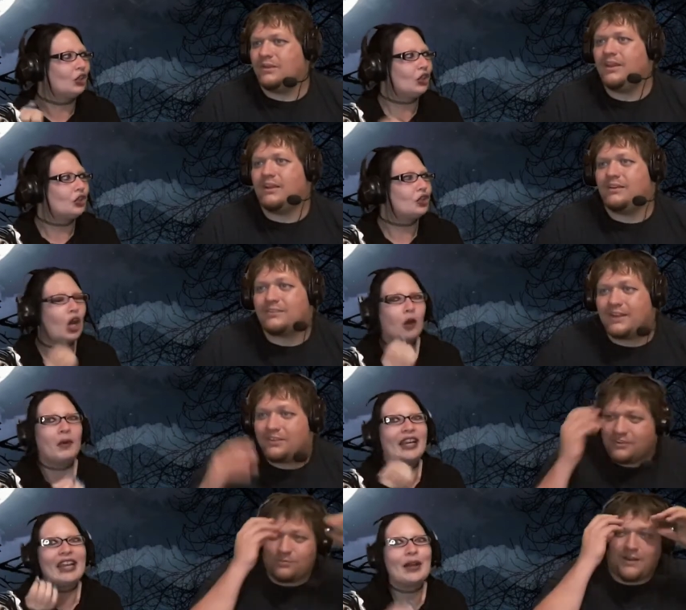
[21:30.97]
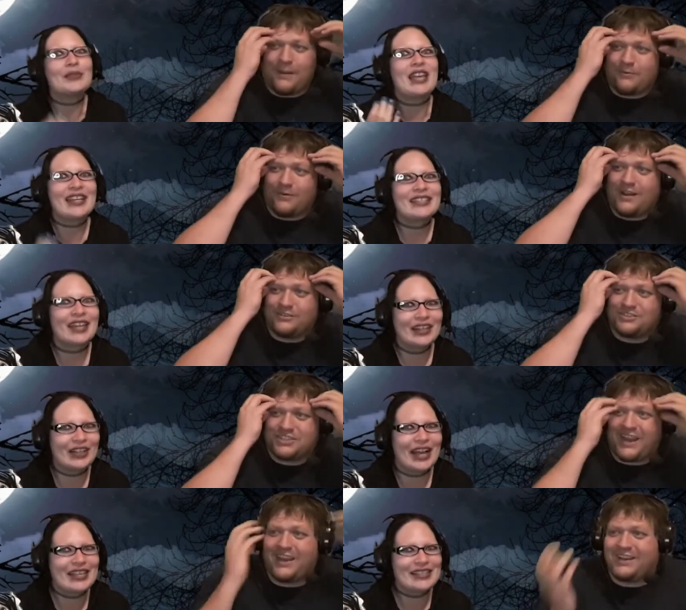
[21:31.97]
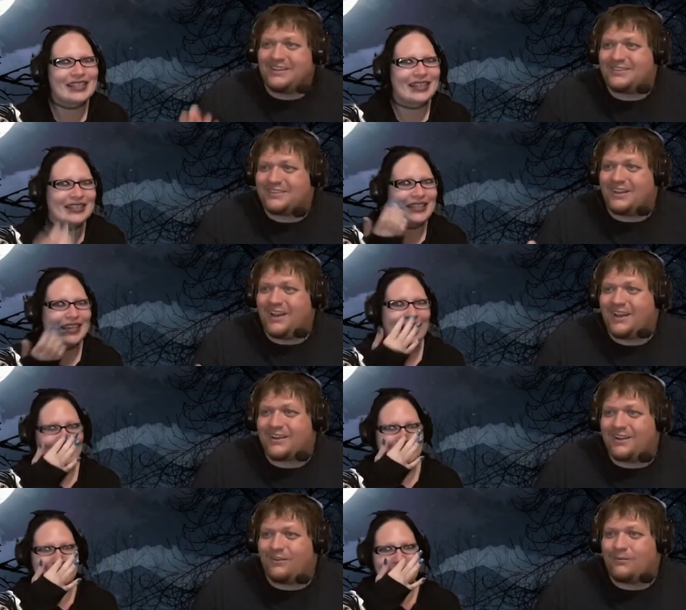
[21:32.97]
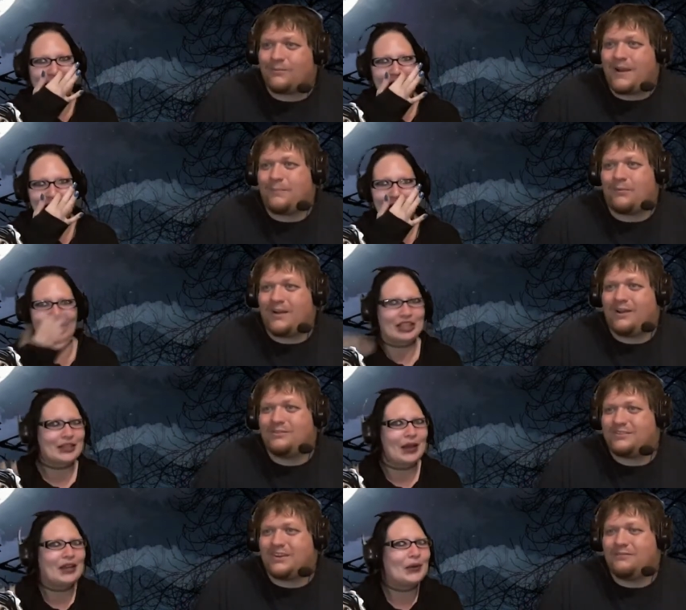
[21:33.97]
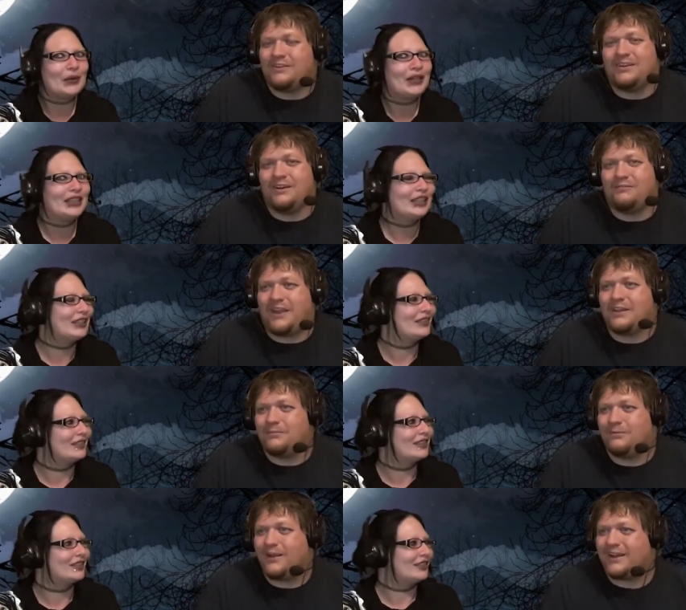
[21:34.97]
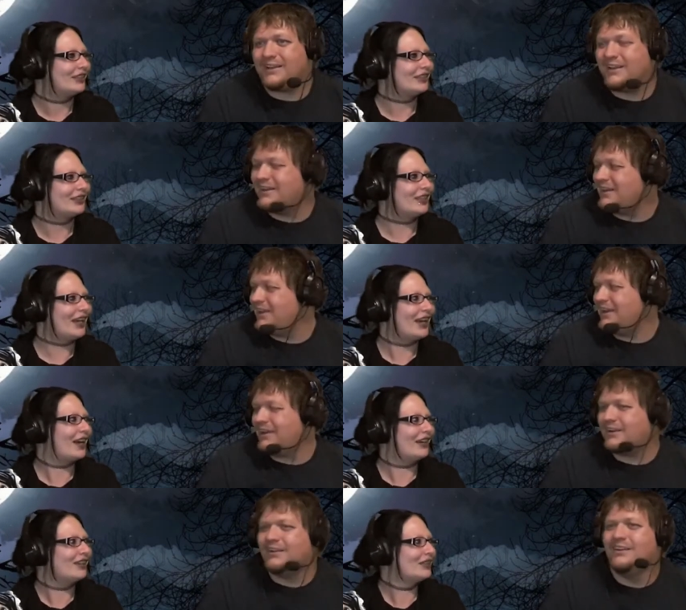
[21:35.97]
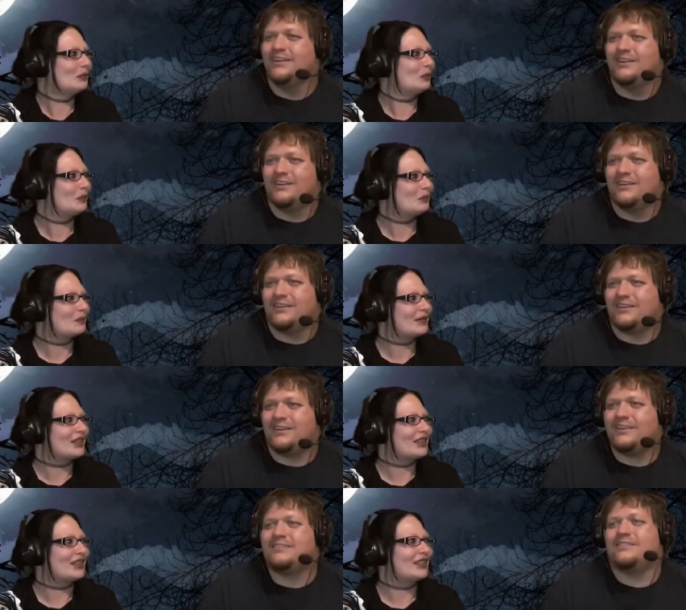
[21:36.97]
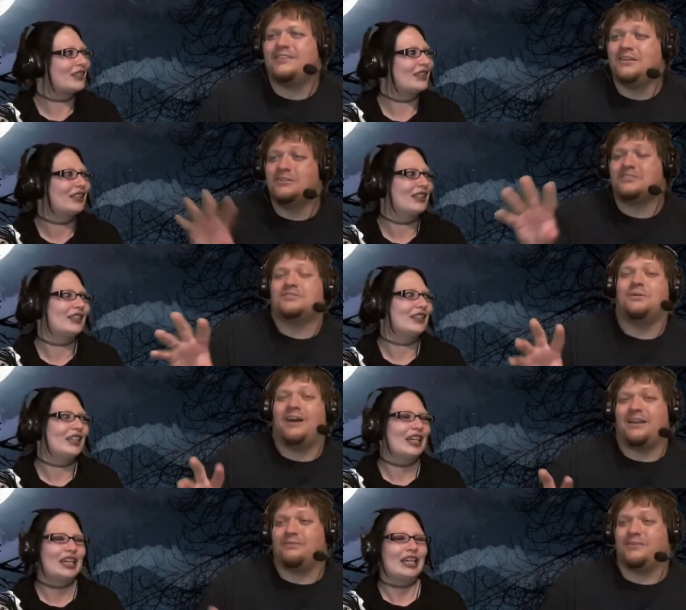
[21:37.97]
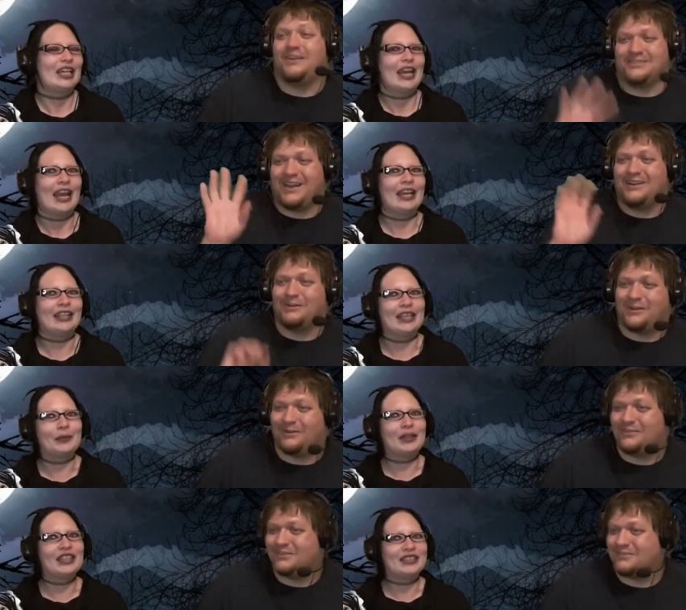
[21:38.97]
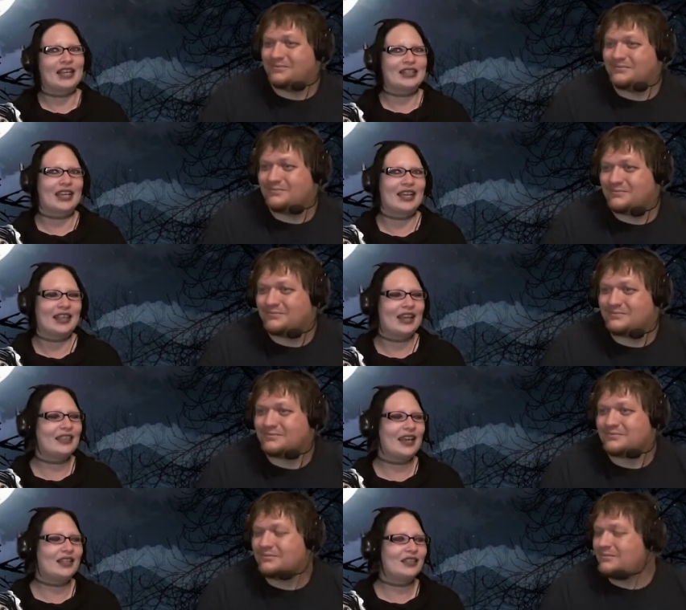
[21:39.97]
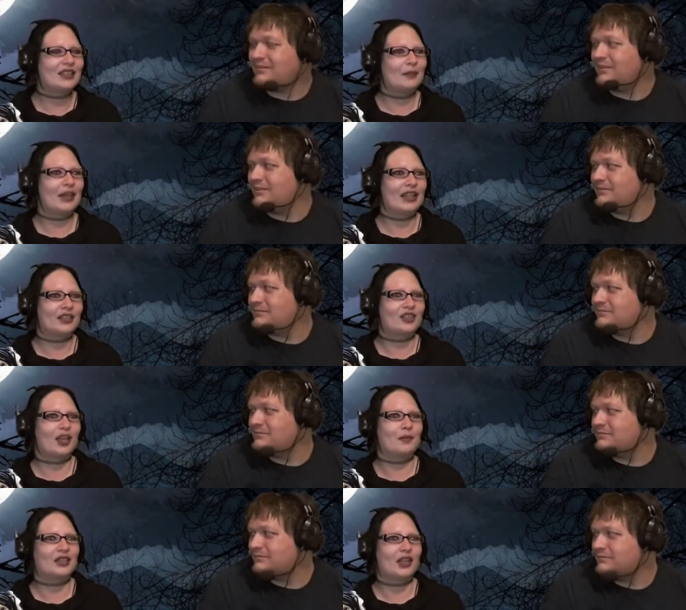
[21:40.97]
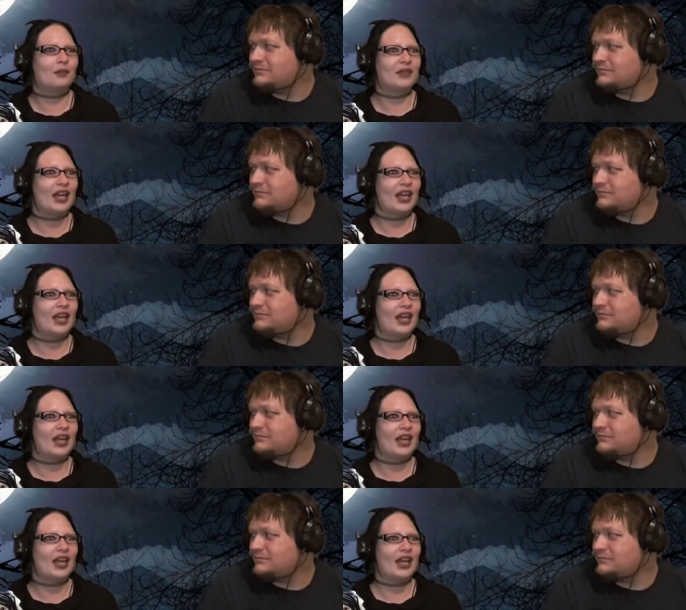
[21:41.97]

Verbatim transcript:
Speaker 1: Yeah, and he's got these wraparound shades. Like, were wraparounds even available back then?
Speaker 2: Yeah. Like,
Speaker 1: it's just, he looks so out of place.
Speaker 2: I don't know. He really does. And that, to me, sums it up